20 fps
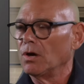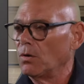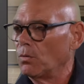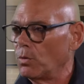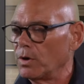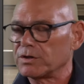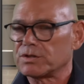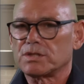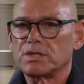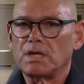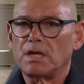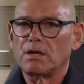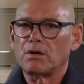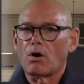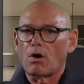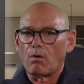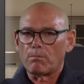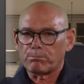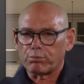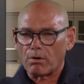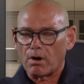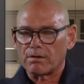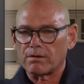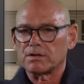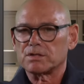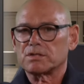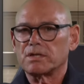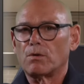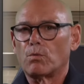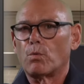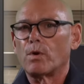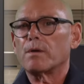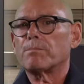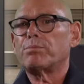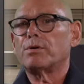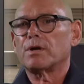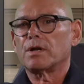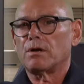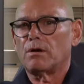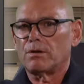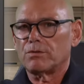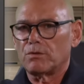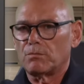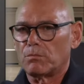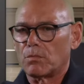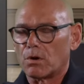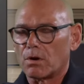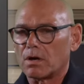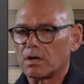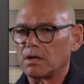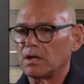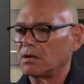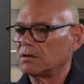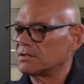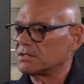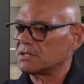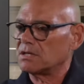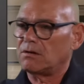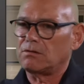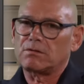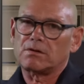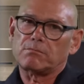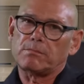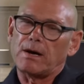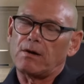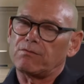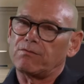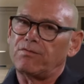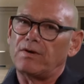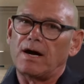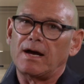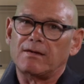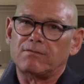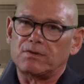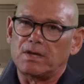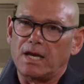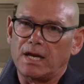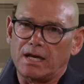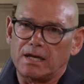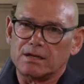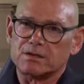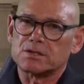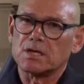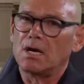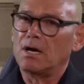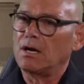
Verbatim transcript: We're seeing products that we're putting on the market sell in about five days.